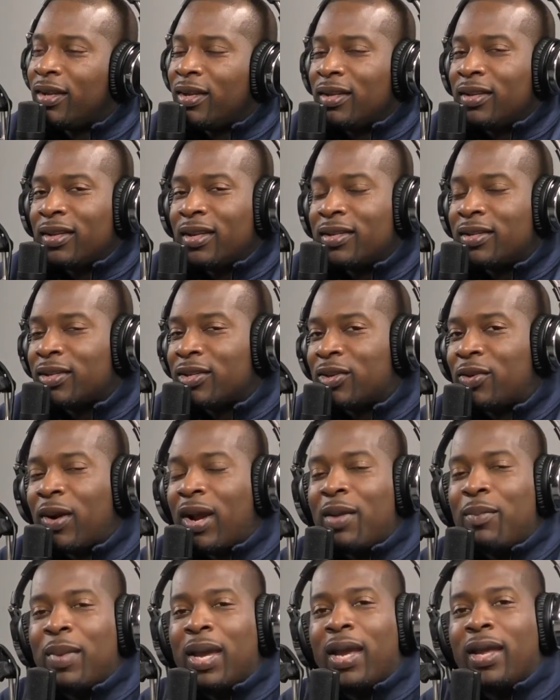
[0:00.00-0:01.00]
This is
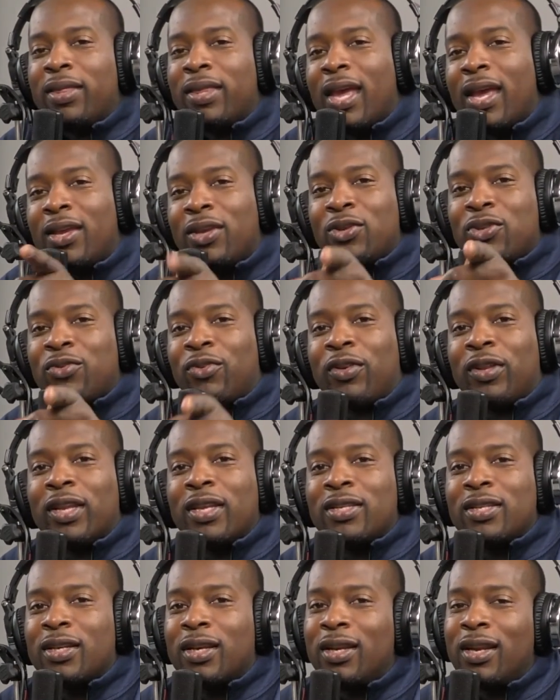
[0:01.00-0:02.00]
great, man. Thank you for
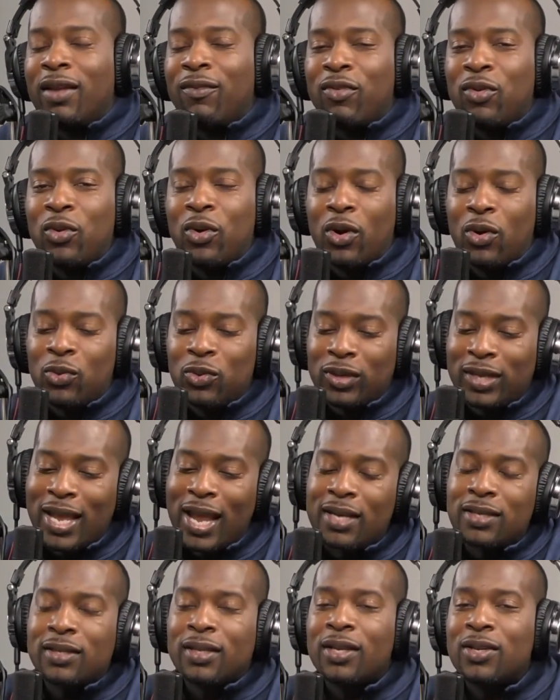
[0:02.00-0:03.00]
listening. If you don't
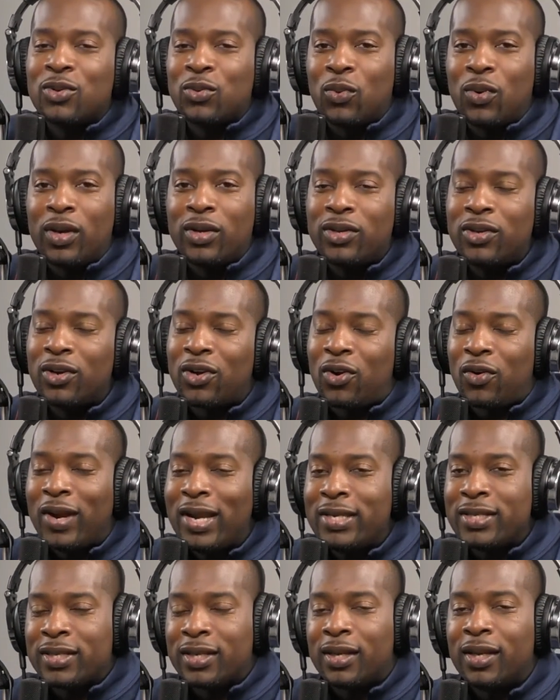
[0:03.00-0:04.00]
catch this one, you're
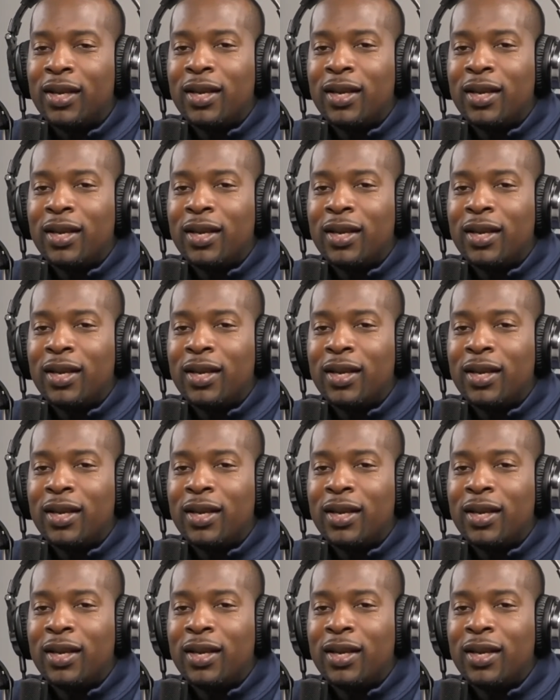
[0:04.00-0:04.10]
crazy.